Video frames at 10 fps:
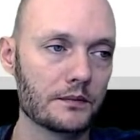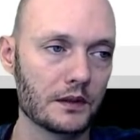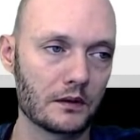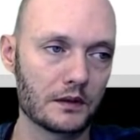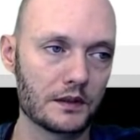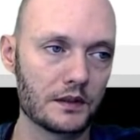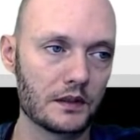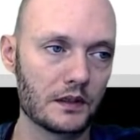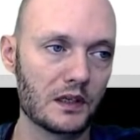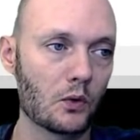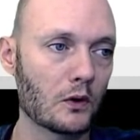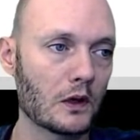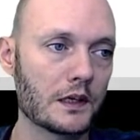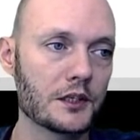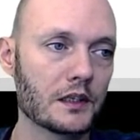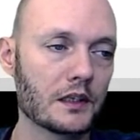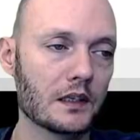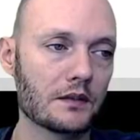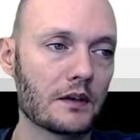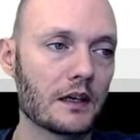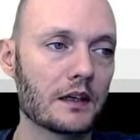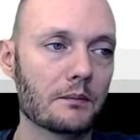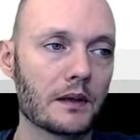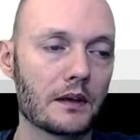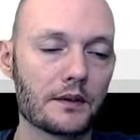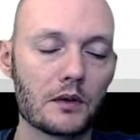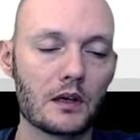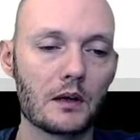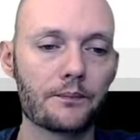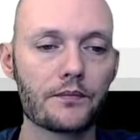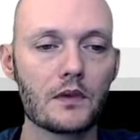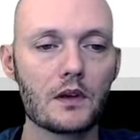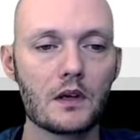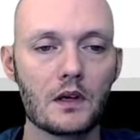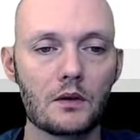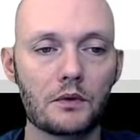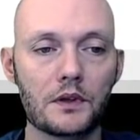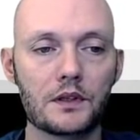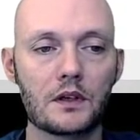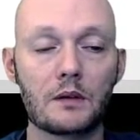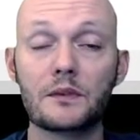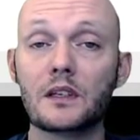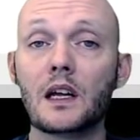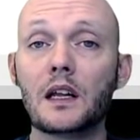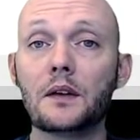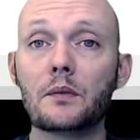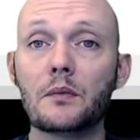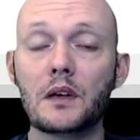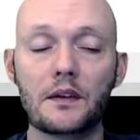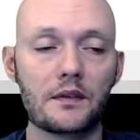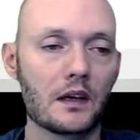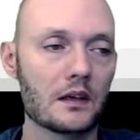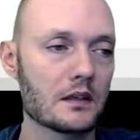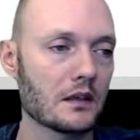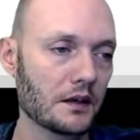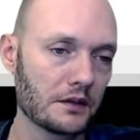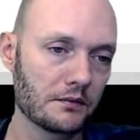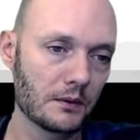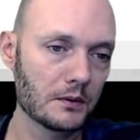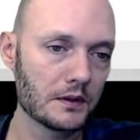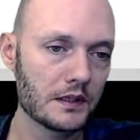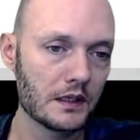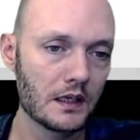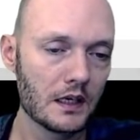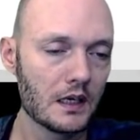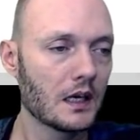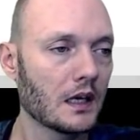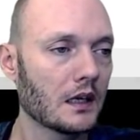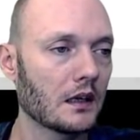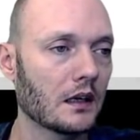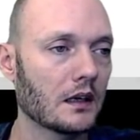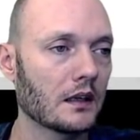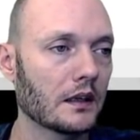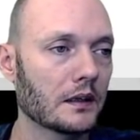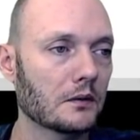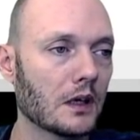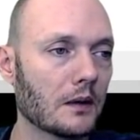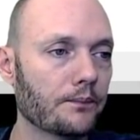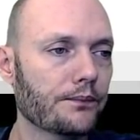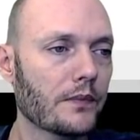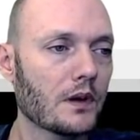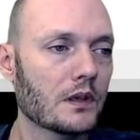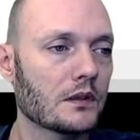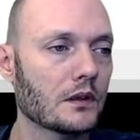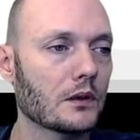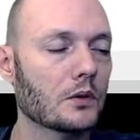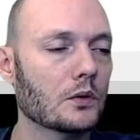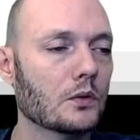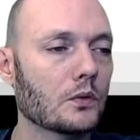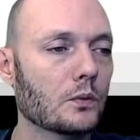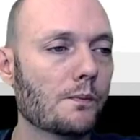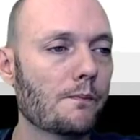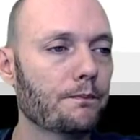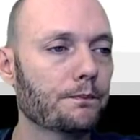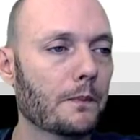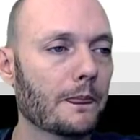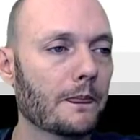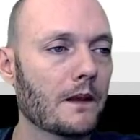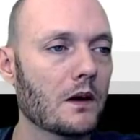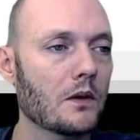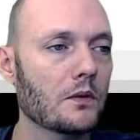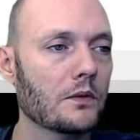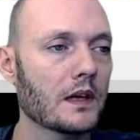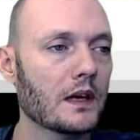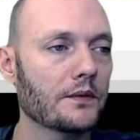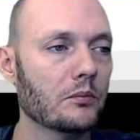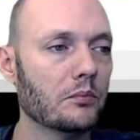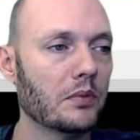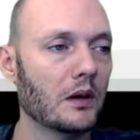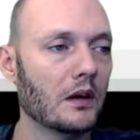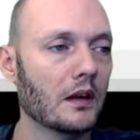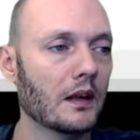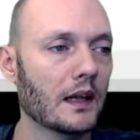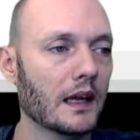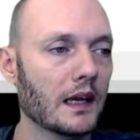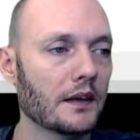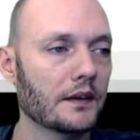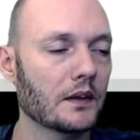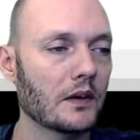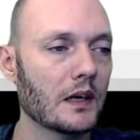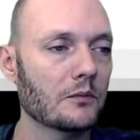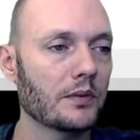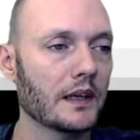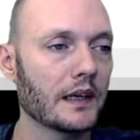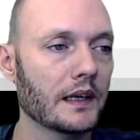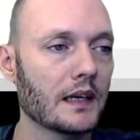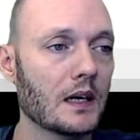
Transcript: So the origin is right in the middle of the ball, which comes in handy for many things, as we will see later on. So now we have the ball and the ground plane.